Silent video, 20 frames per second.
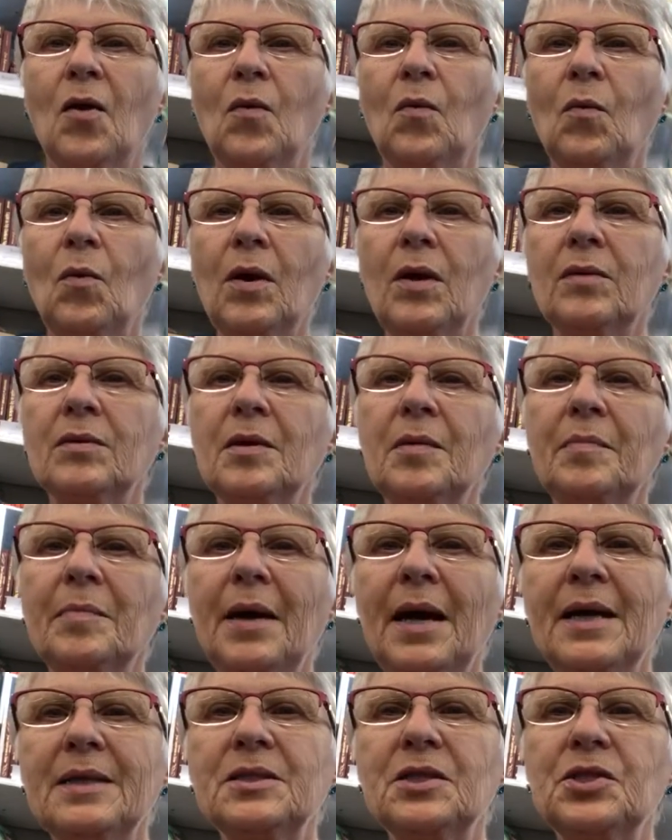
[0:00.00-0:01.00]
Welcome
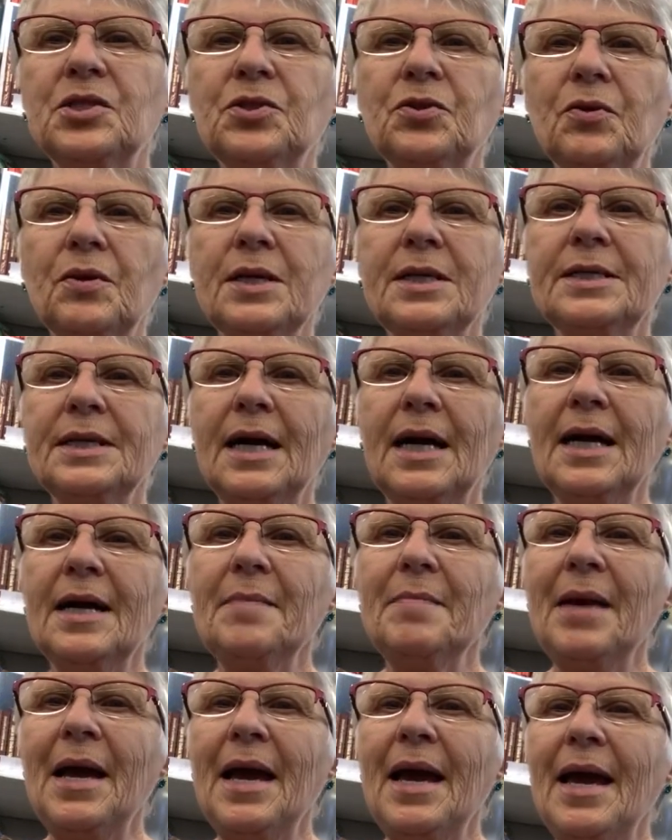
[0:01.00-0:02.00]
back to Story Time.
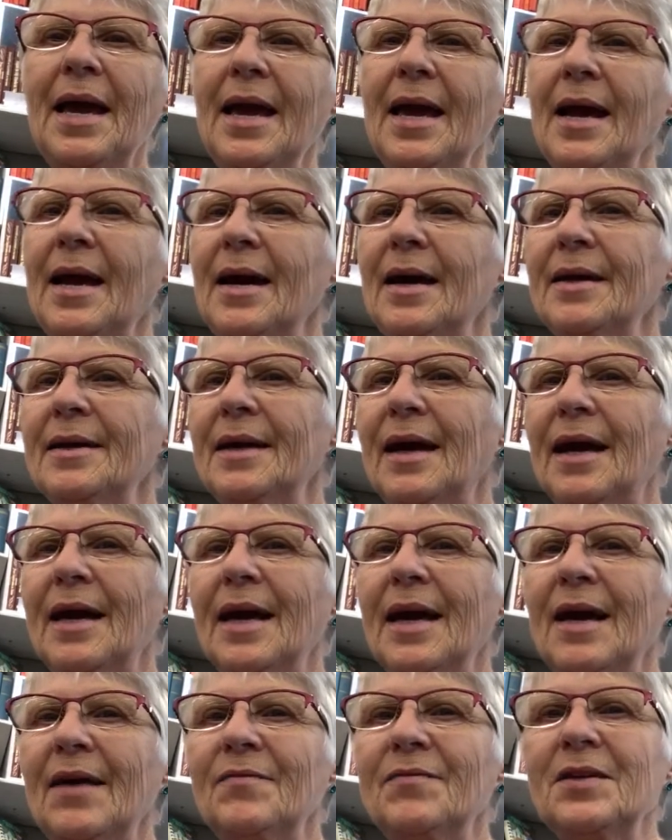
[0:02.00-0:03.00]
And I
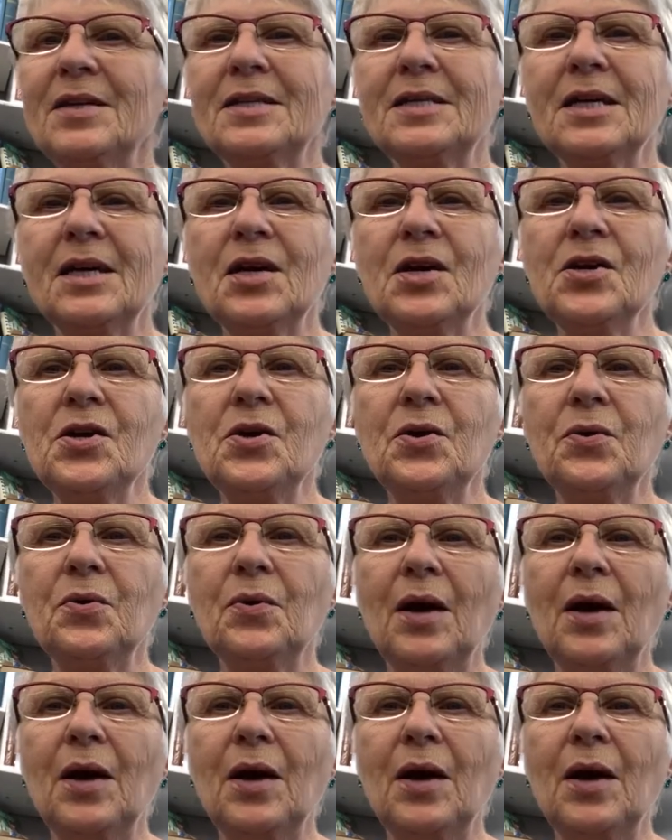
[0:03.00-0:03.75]
have to tell you,